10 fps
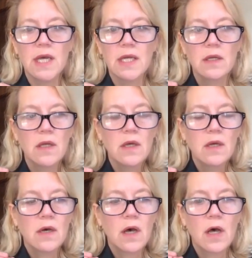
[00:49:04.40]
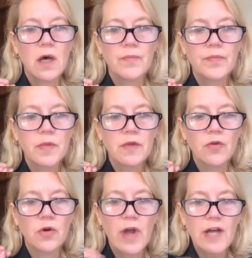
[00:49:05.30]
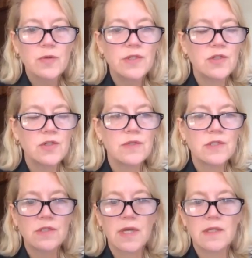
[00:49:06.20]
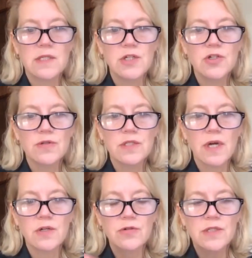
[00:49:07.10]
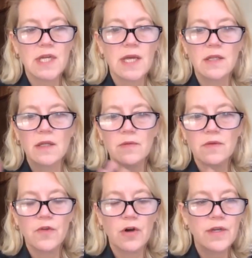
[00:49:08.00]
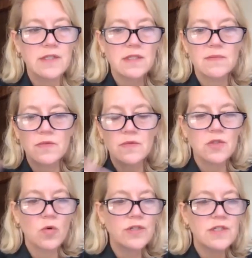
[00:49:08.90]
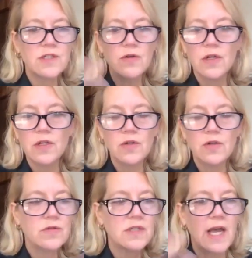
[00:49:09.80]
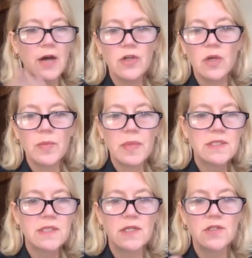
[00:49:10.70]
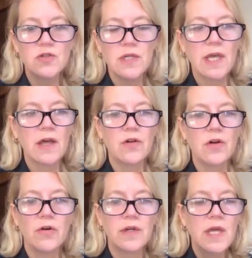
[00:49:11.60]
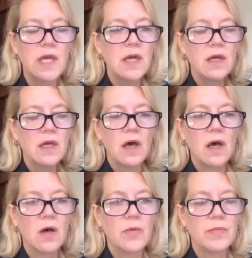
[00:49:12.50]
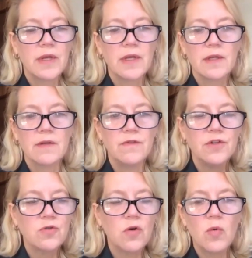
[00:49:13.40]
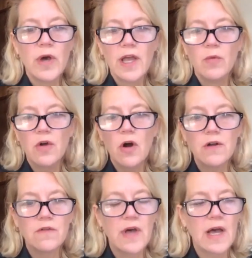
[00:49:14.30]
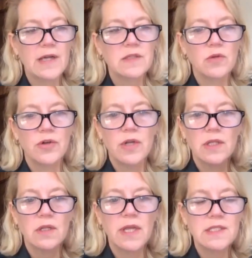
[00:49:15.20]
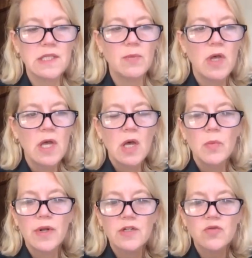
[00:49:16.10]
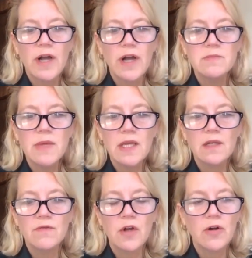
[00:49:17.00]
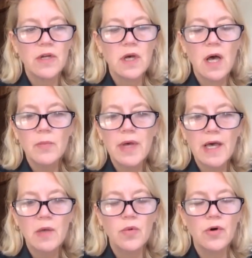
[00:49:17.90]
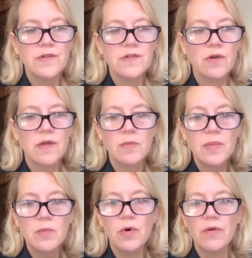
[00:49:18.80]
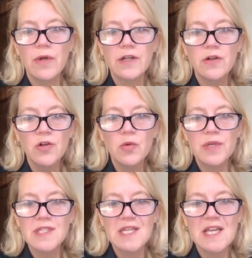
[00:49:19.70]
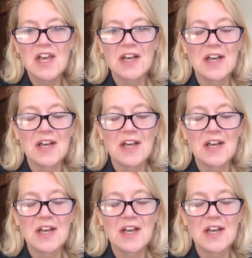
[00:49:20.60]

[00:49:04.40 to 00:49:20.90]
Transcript: that um, for graduate students and teachers to understand the, the, various sources you can use and how you can piece the history together and um, in visual way with artifacts, looking at the landscape. But I try to make it a very compact book so that people, I know you're busy,